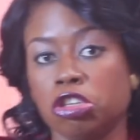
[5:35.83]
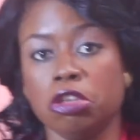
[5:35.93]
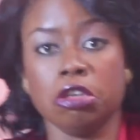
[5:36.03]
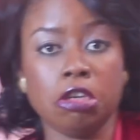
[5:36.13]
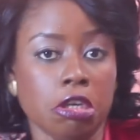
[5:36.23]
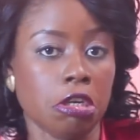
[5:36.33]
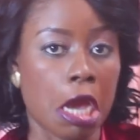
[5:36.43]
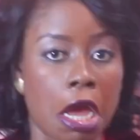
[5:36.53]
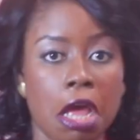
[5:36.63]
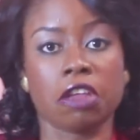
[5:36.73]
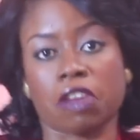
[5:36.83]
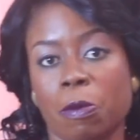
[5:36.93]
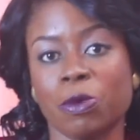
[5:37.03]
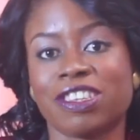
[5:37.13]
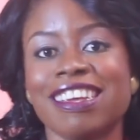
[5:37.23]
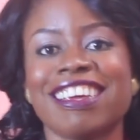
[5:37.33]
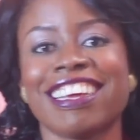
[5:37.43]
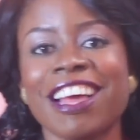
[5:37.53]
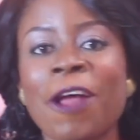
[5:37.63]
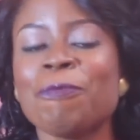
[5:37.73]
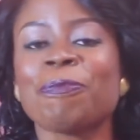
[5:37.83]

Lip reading: yes, I'm Uchi.